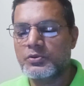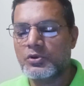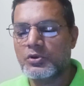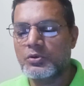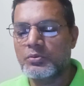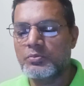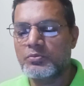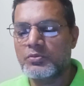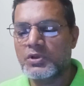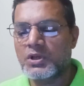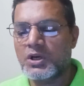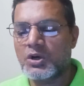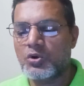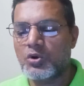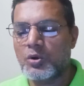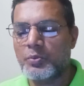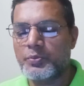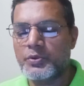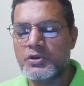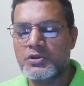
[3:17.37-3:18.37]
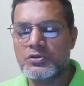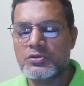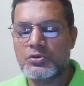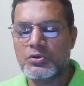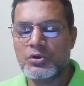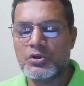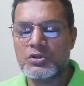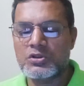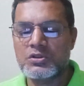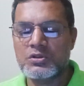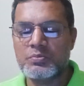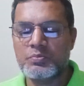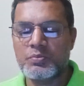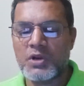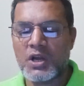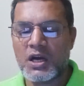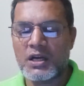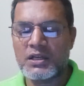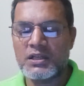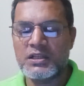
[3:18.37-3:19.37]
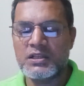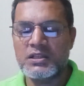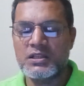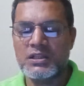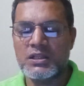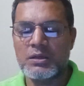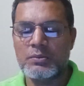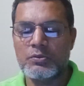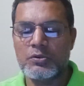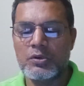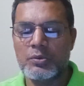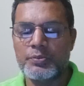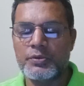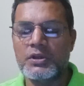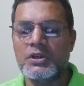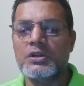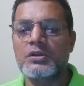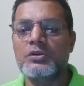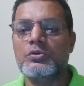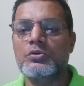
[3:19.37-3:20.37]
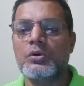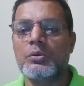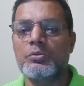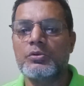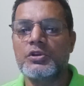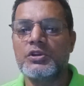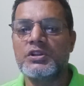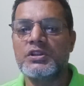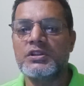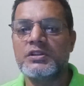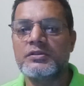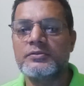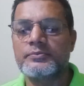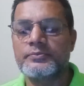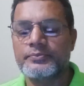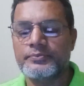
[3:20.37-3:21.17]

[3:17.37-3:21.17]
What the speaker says: from the open source plugin developing community.